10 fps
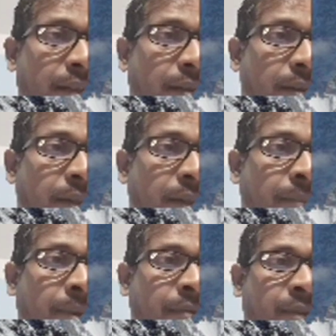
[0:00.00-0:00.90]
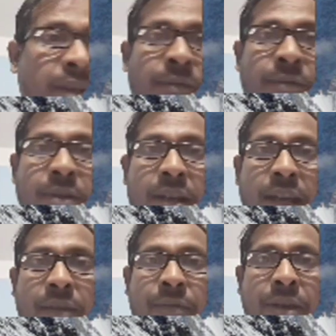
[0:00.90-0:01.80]
on the mountain for
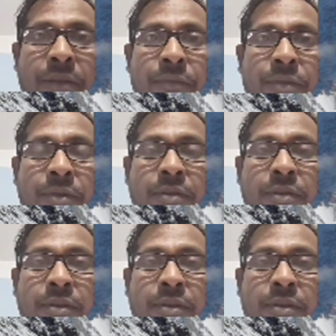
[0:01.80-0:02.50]
every 4